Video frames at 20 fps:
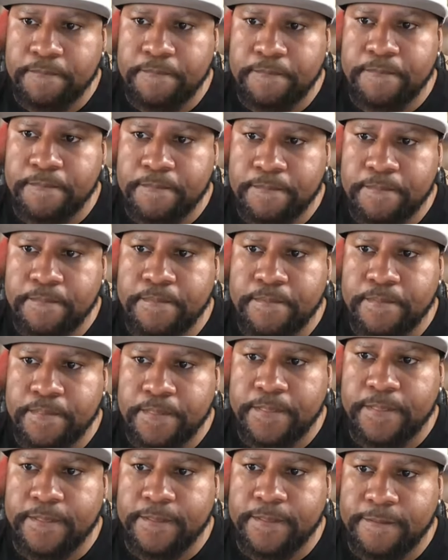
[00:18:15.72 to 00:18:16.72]

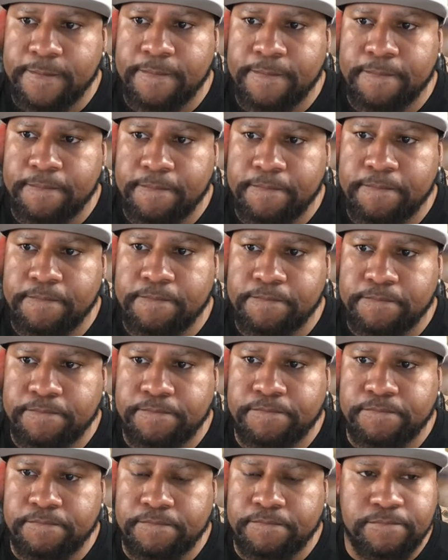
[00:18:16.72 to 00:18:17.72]

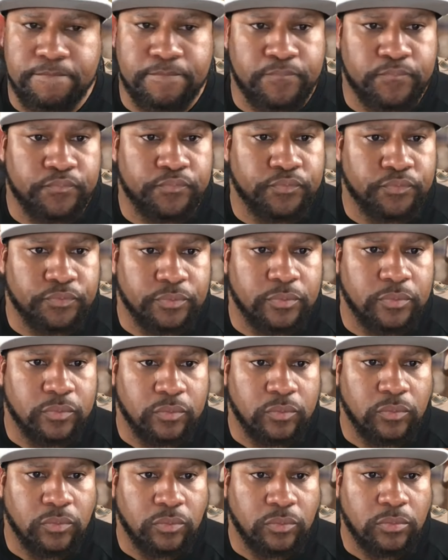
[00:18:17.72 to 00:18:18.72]

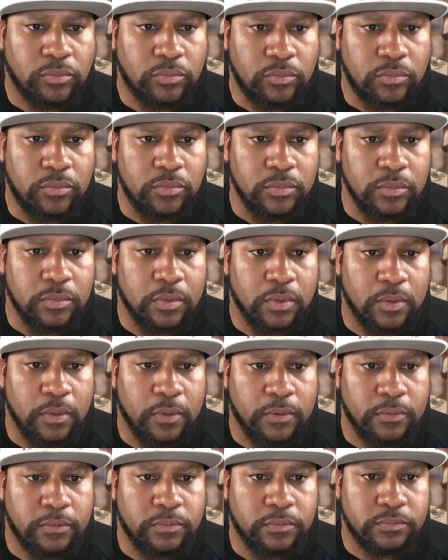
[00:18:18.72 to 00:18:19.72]

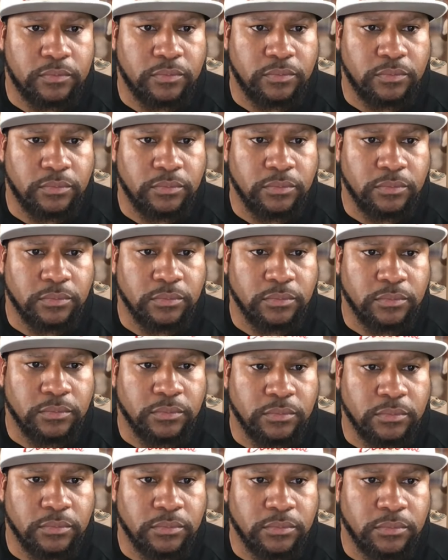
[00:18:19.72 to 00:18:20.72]

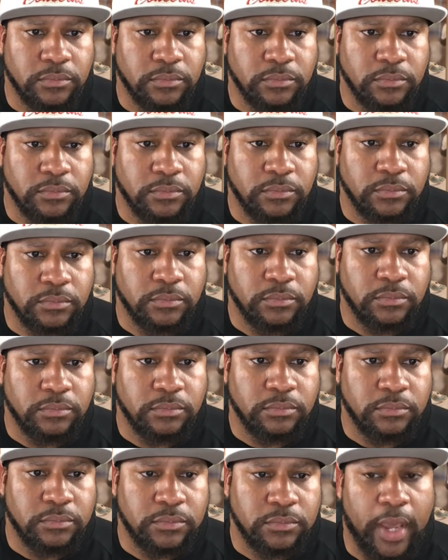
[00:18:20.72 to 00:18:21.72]

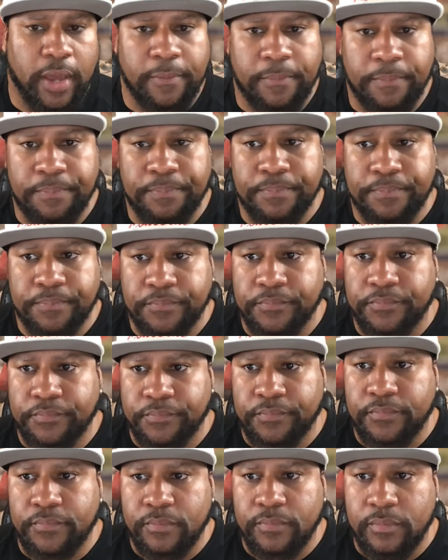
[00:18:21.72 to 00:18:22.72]

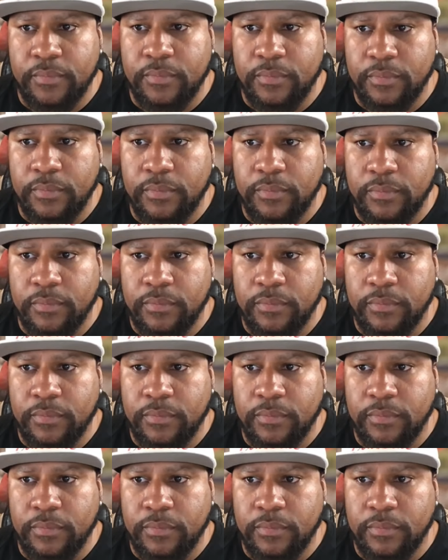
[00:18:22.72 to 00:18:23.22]
The person shown says nothing.